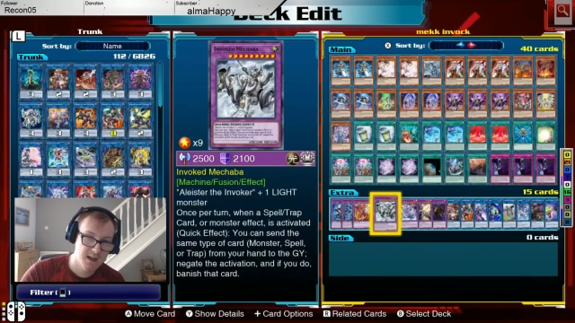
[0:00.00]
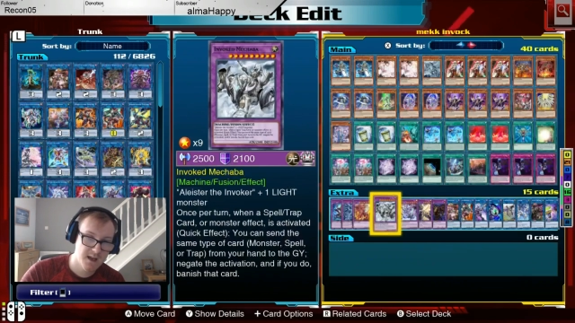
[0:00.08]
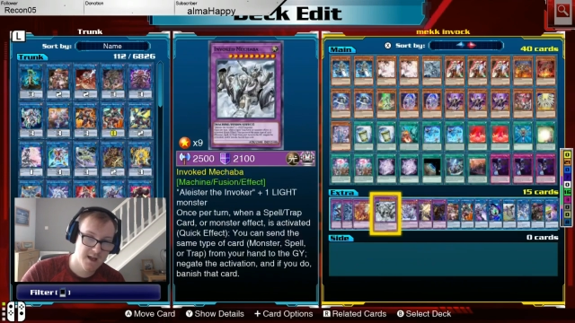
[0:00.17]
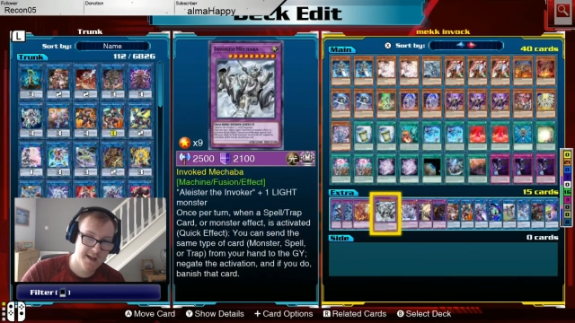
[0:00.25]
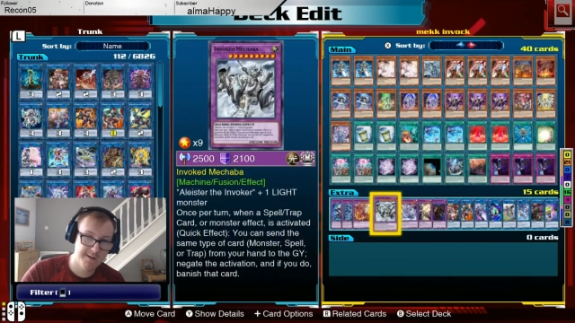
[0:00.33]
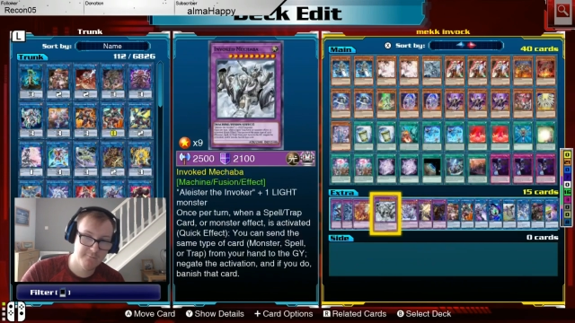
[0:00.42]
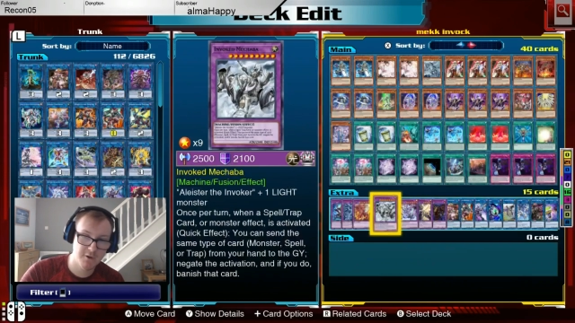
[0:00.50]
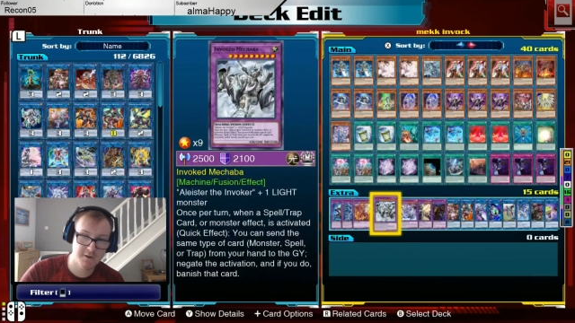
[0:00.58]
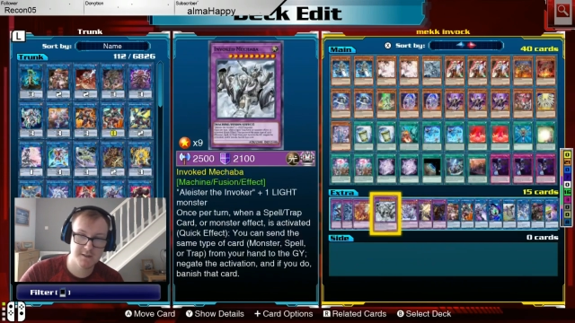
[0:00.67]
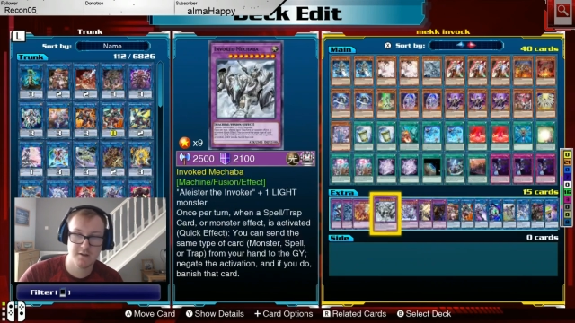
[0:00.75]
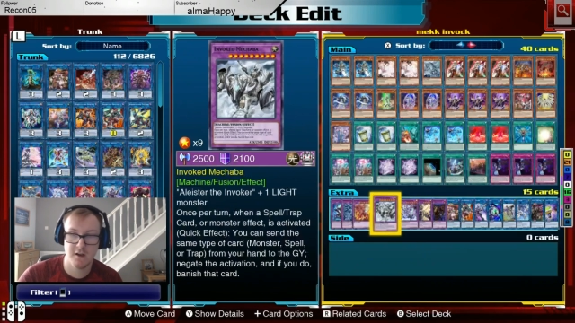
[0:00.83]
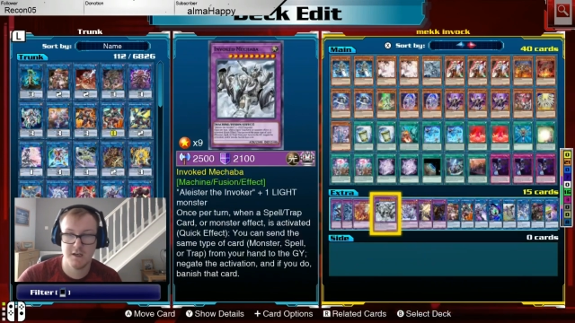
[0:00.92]
What
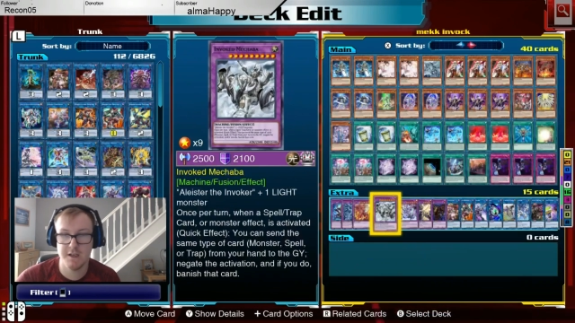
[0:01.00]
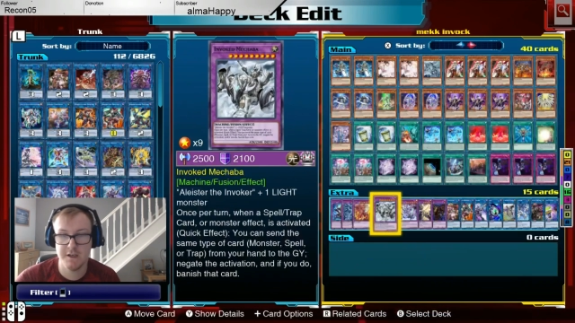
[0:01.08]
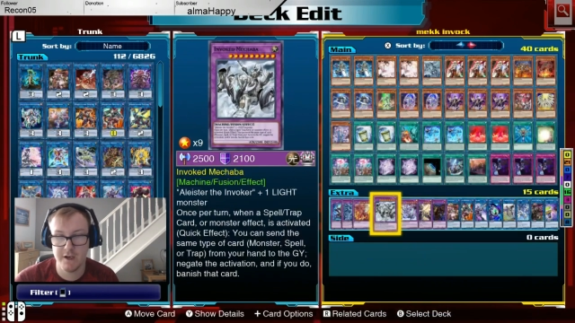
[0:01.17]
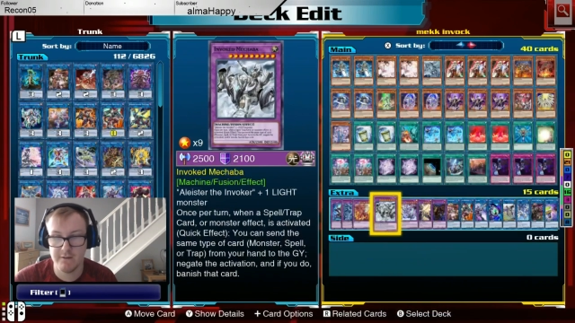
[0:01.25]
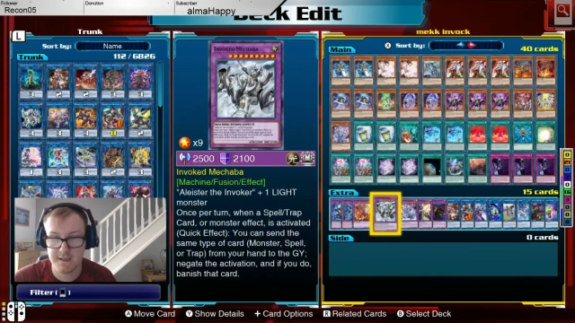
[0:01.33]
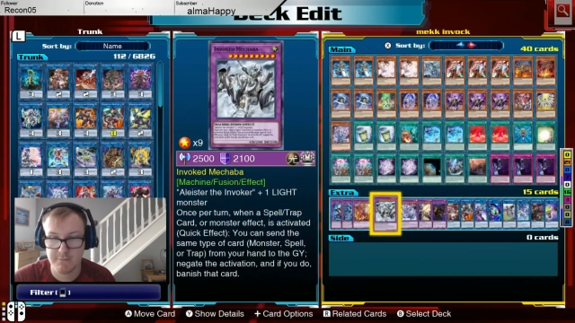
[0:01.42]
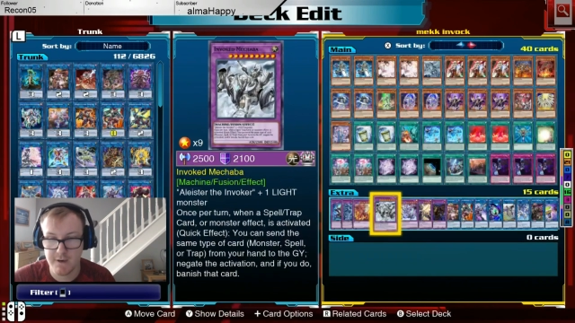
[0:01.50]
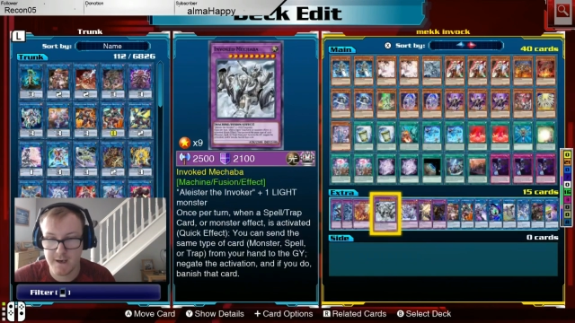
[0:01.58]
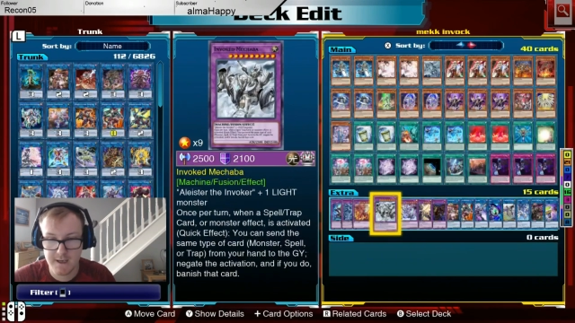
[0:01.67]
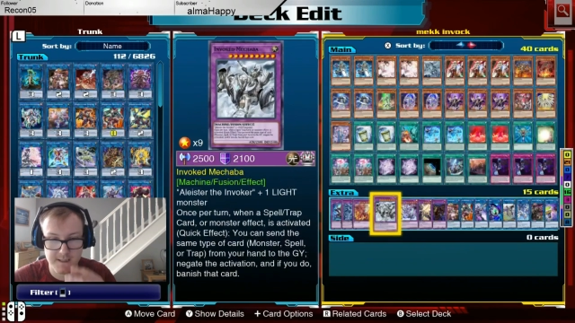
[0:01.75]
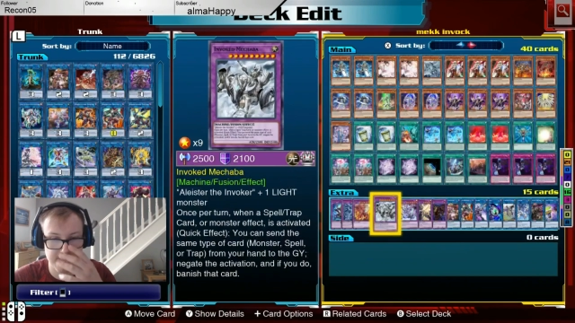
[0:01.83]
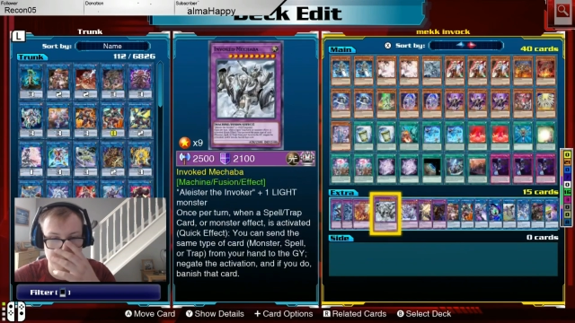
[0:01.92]
this card can do is,
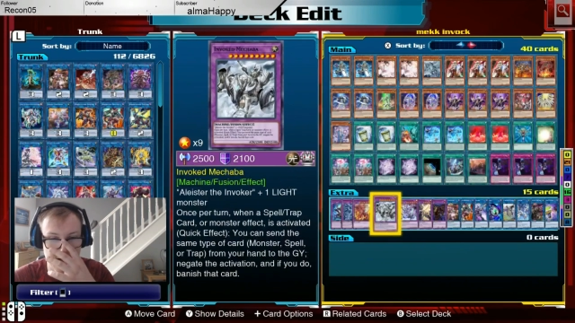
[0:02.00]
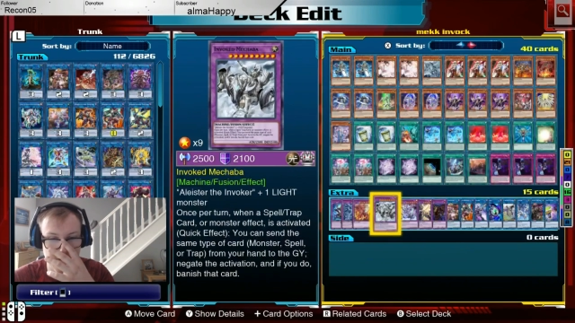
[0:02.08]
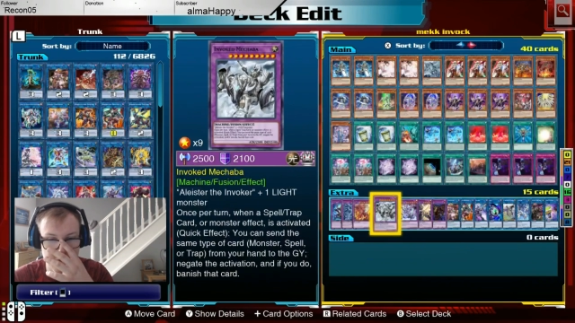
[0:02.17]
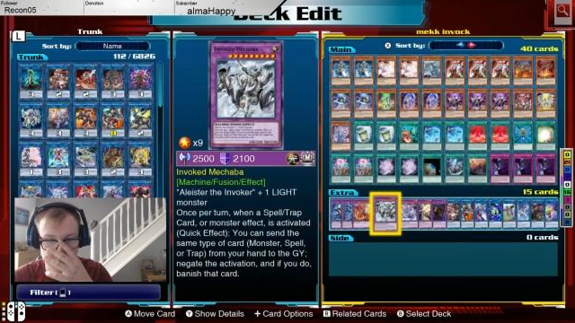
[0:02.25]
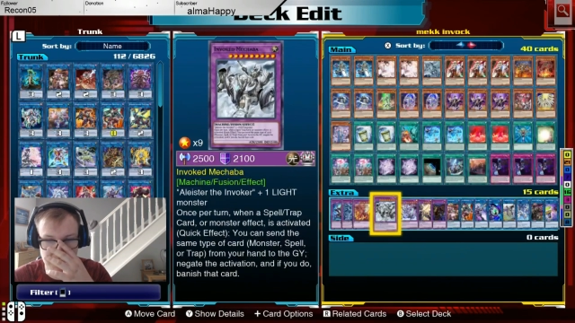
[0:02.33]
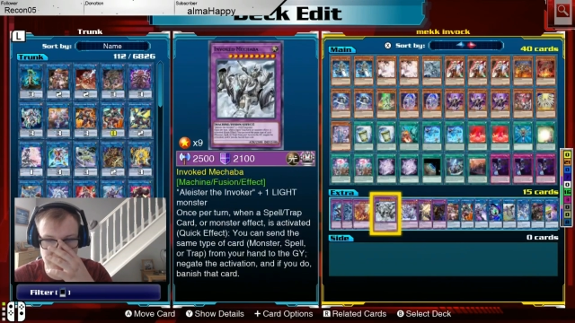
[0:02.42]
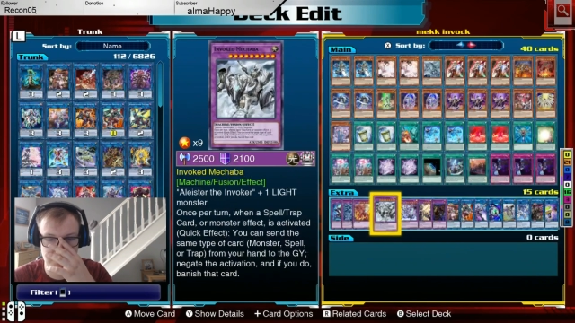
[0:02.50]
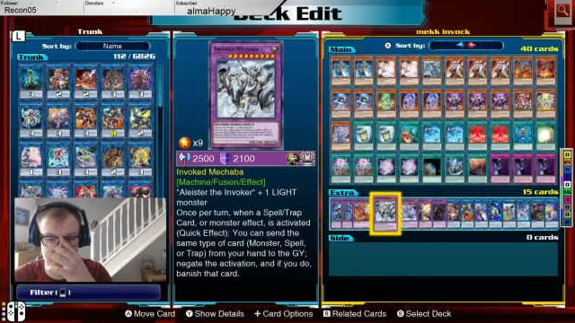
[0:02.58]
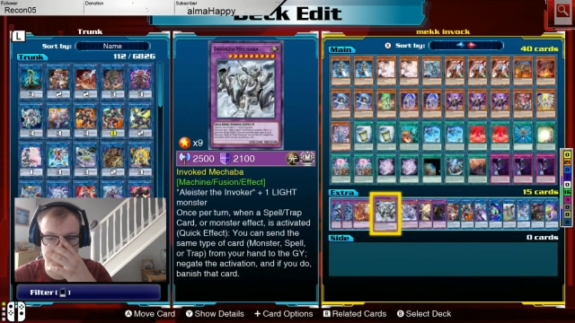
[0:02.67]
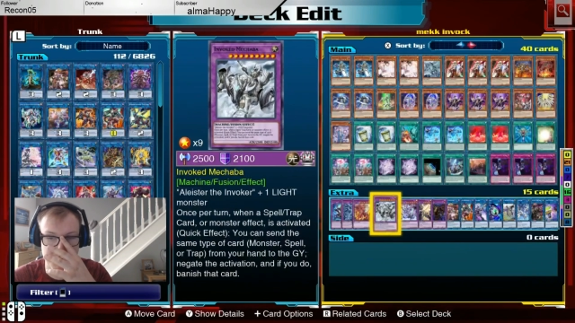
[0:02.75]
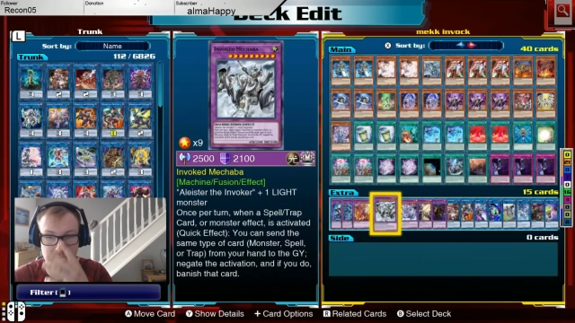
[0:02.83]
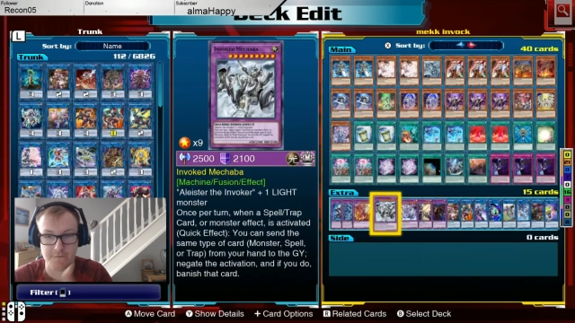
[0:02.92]
when a spell, trap, or
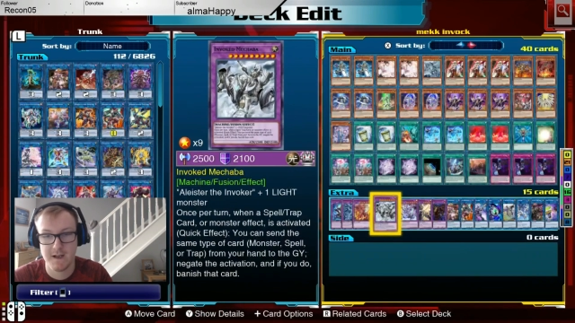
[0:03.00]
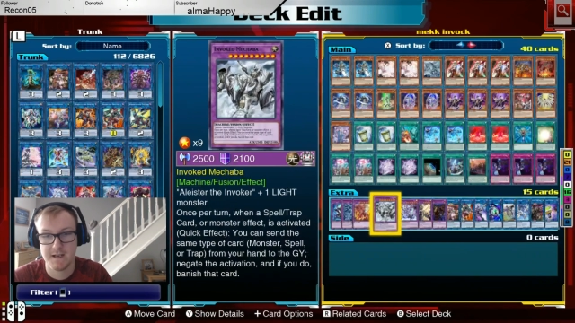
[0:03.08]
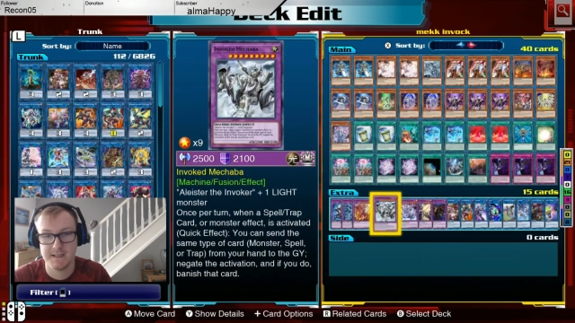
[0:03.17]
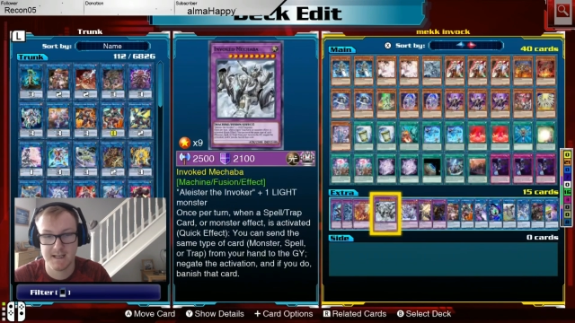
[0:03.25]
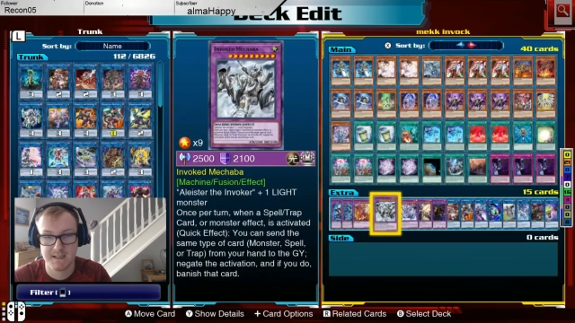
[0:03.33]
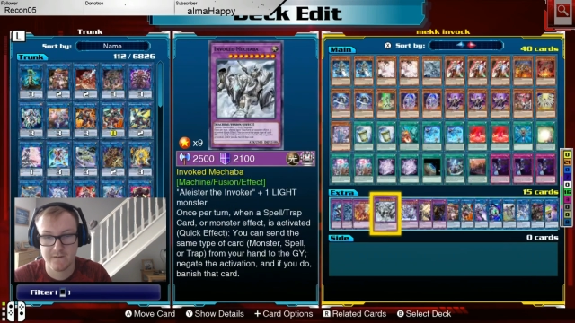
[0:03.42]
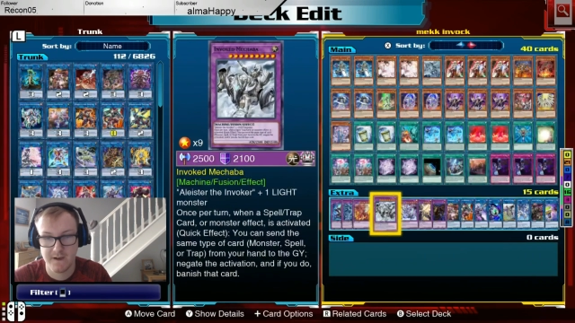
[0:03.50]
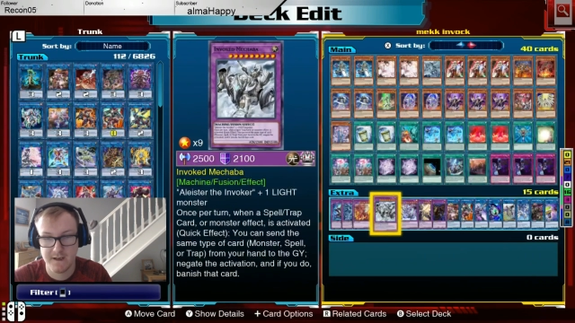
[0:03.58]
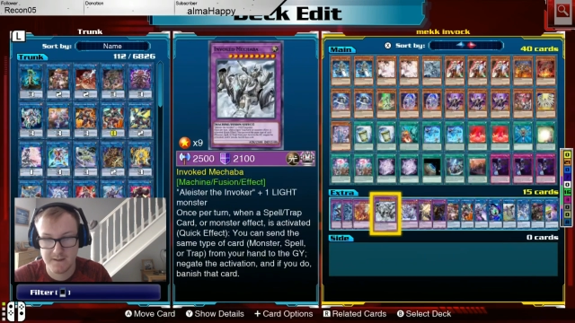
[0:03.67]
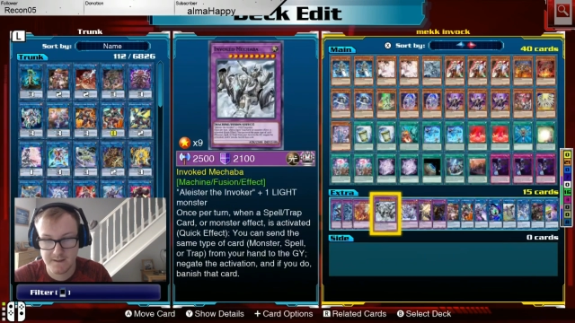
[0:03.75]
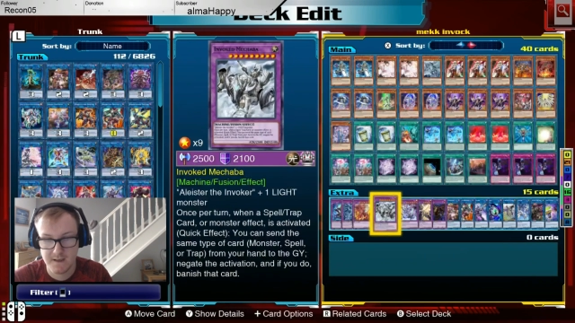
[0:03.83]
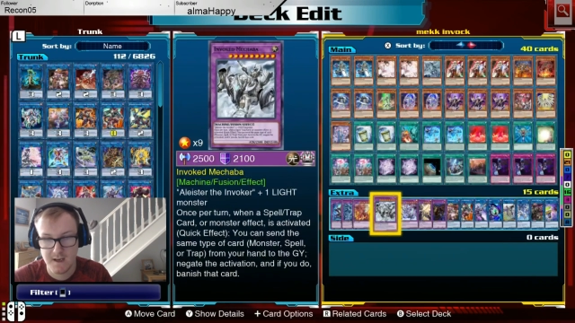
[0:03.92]
monster effect is
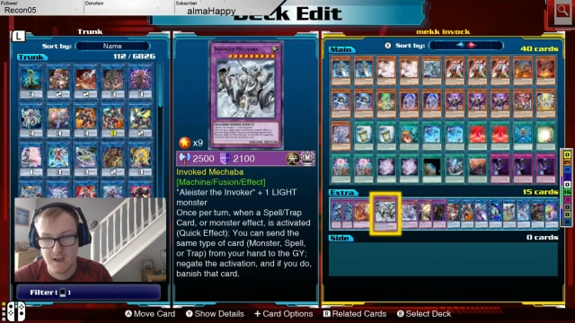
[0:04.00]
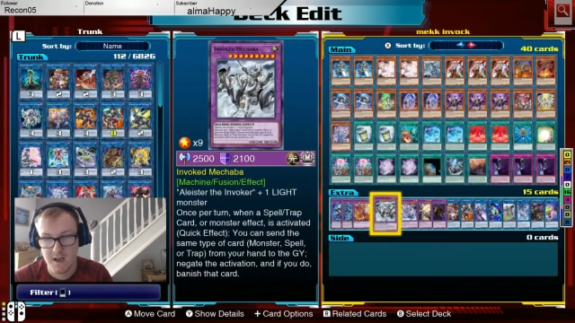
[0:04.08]
activated,